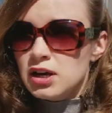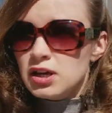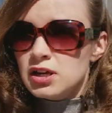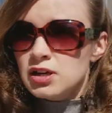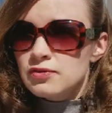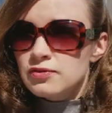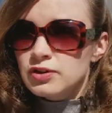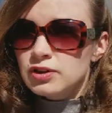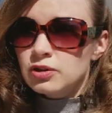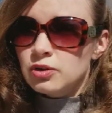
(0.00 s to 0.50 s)

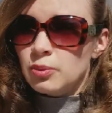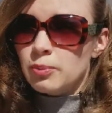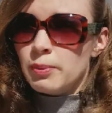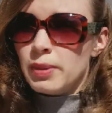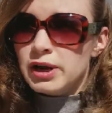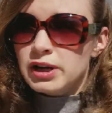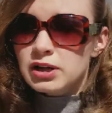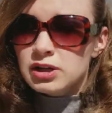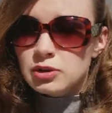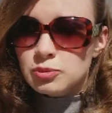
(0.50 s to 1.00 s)
even
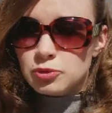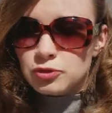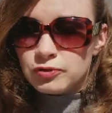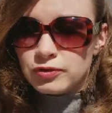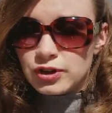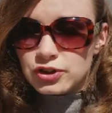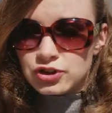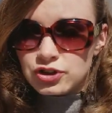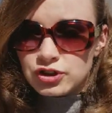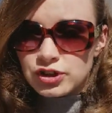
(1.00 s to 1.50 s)
medical
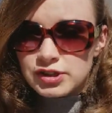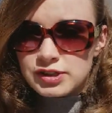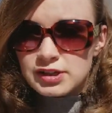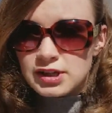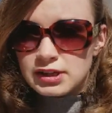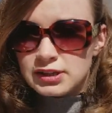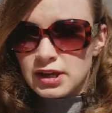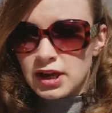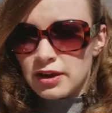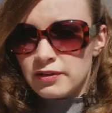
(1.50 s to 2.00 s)
professionals
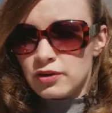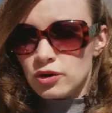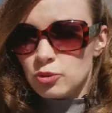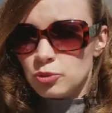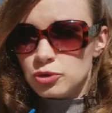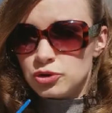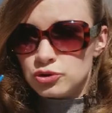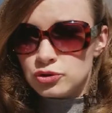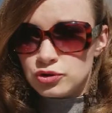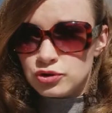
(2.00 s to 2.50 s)
not having
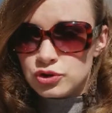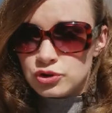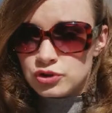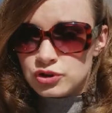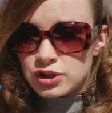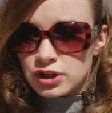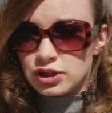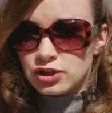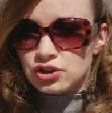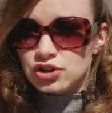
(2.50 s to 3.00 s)
opportunity
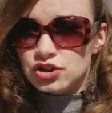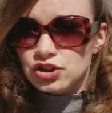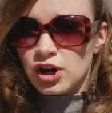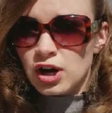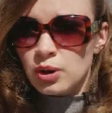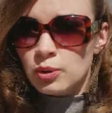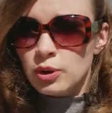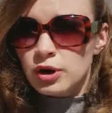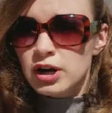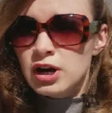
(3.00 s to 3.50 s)
to take a
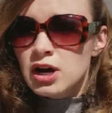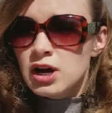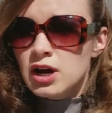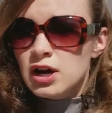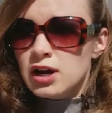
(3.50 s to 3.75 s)
shower,